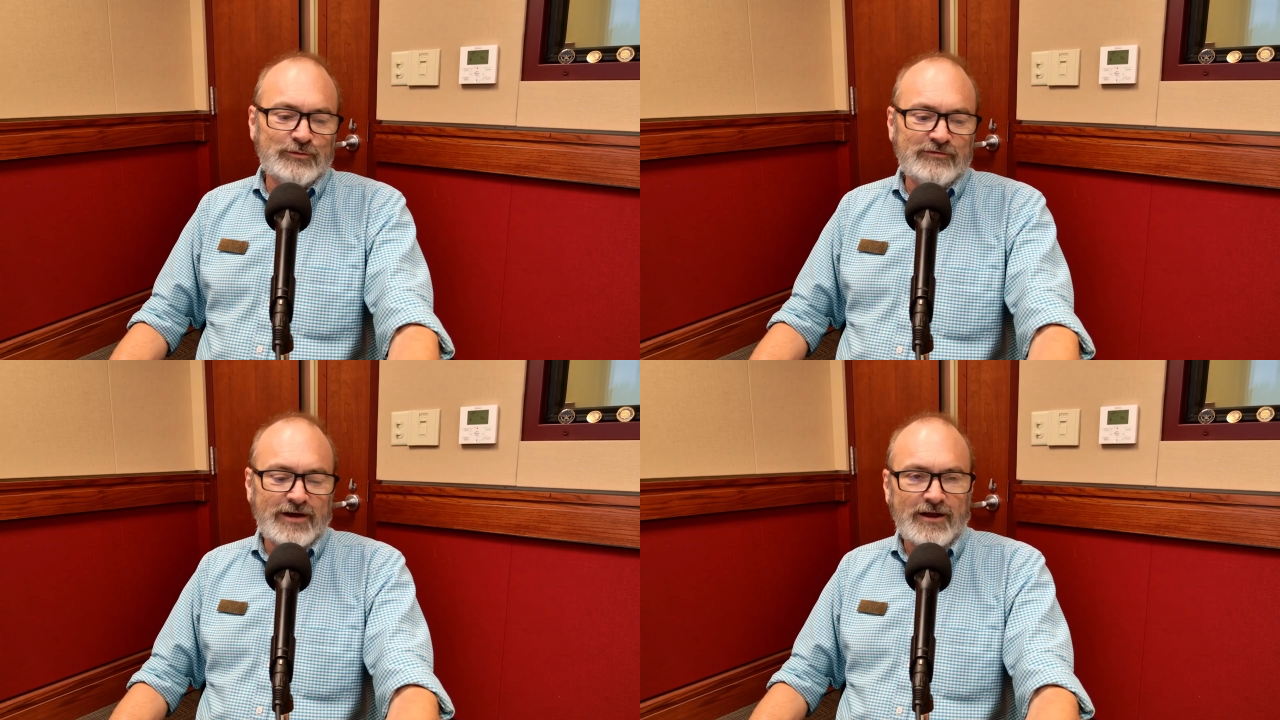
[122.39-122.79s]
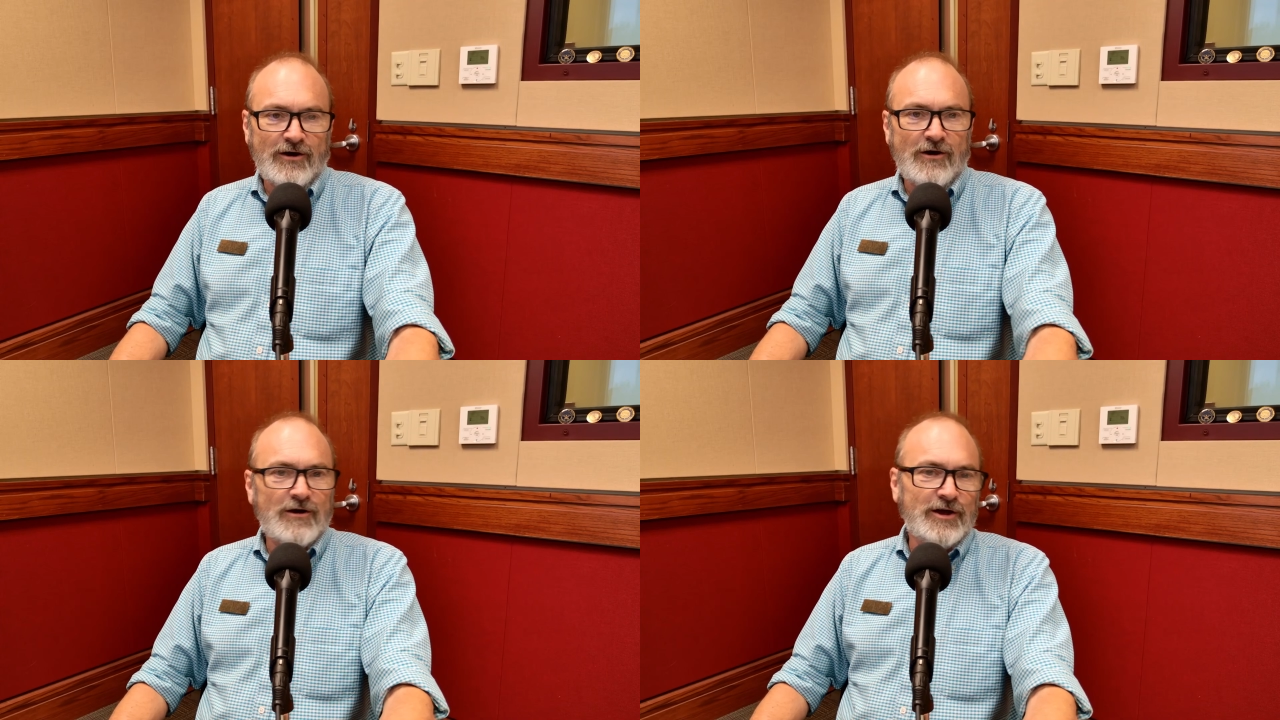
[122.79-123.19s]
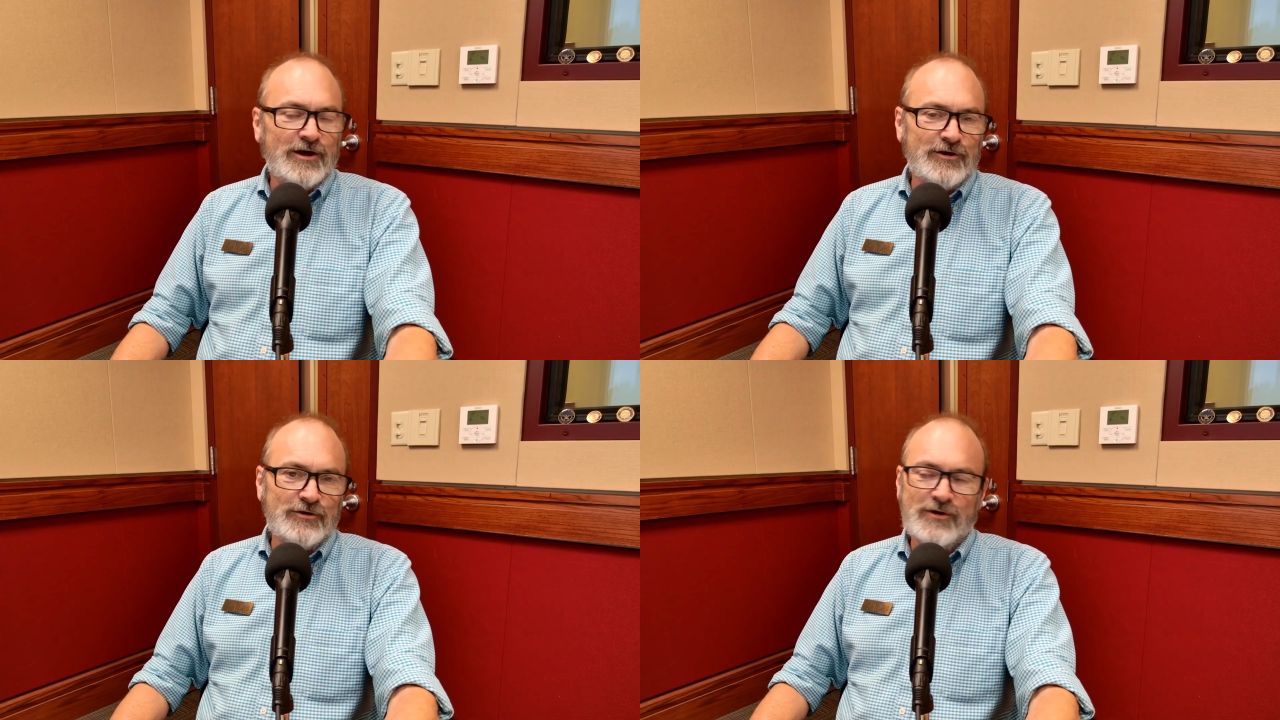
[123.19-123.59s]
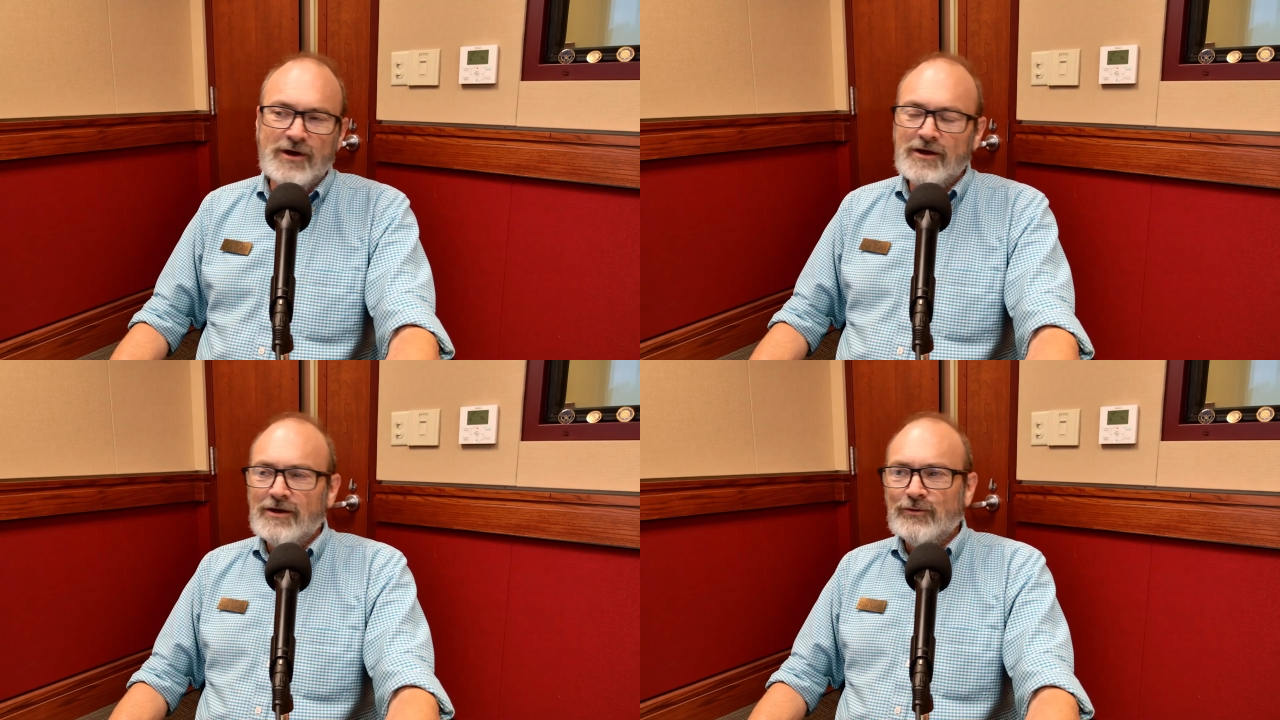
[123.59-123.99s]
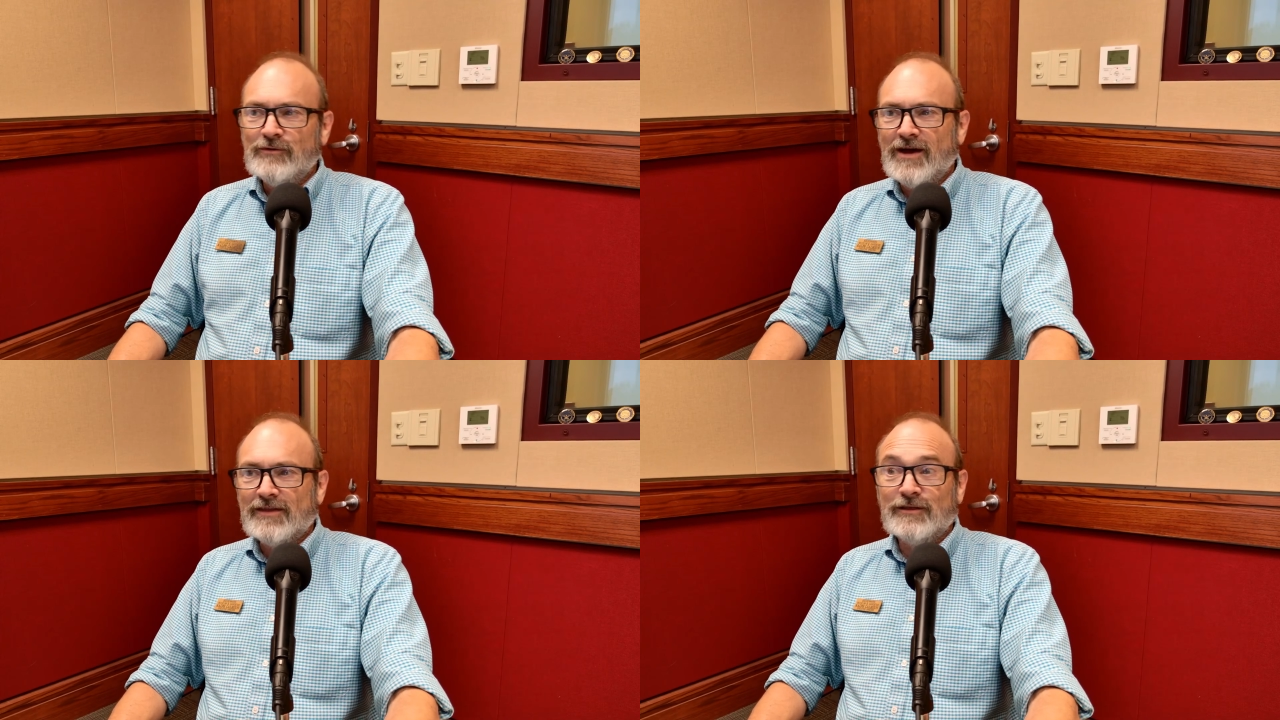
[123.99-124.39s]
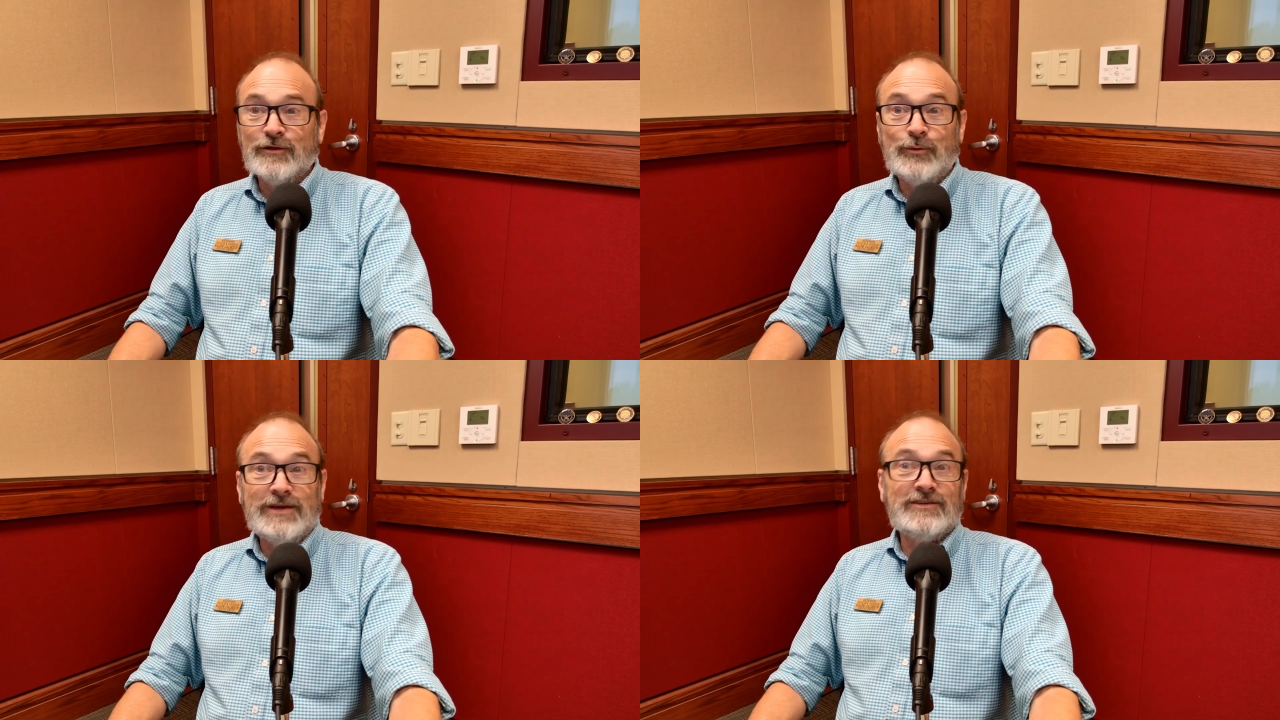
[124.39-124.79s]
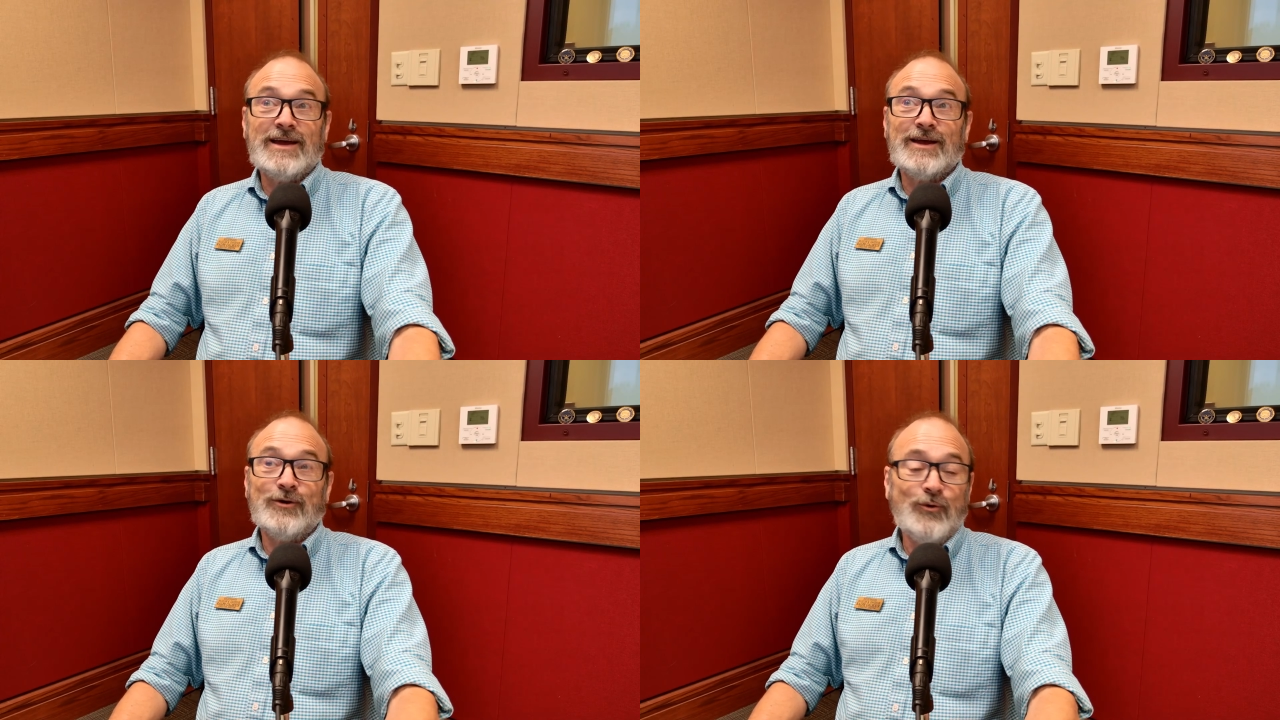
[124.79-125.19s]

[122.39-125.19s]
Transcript: We've got ARCO, we've got the Louisiana